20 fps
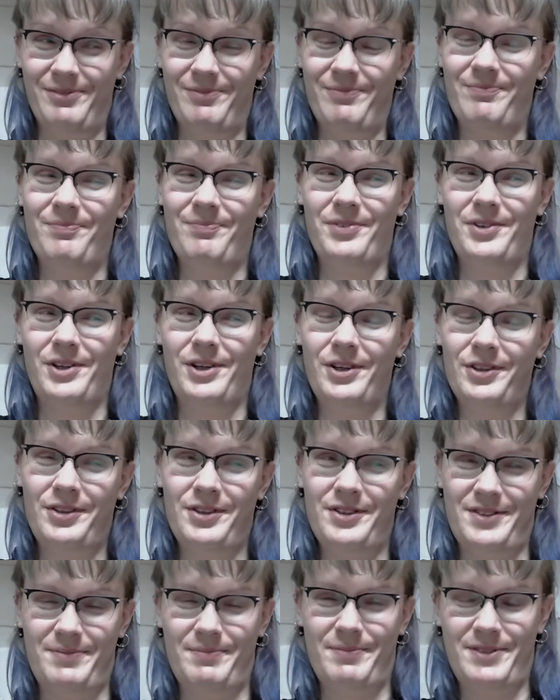autism
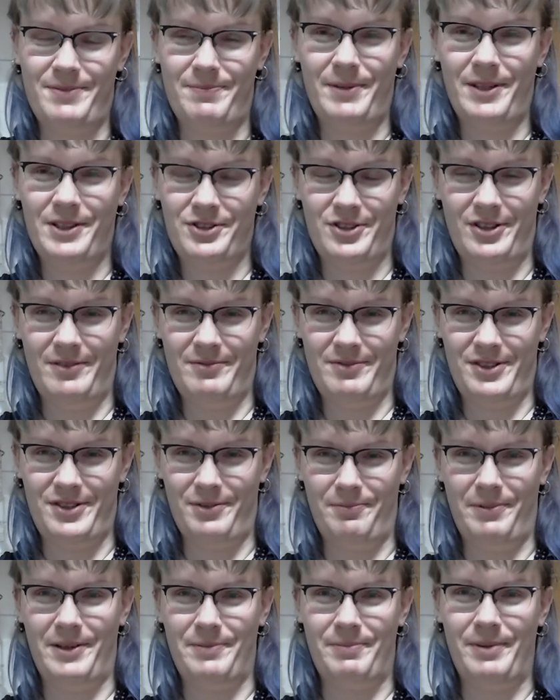spectrum
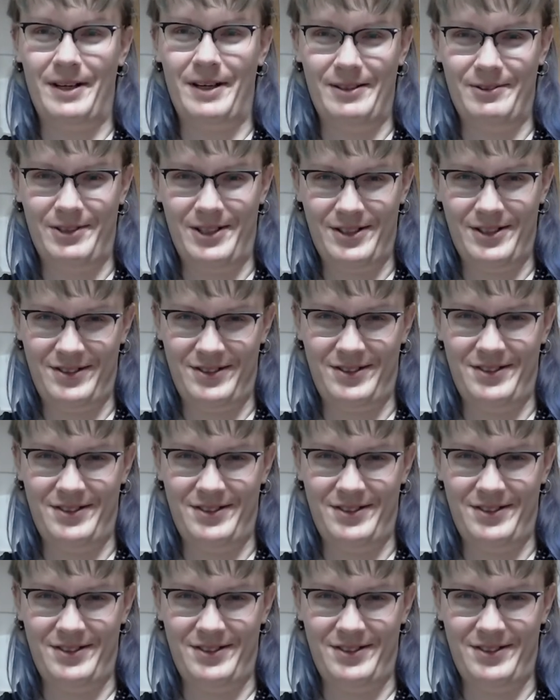superpowers,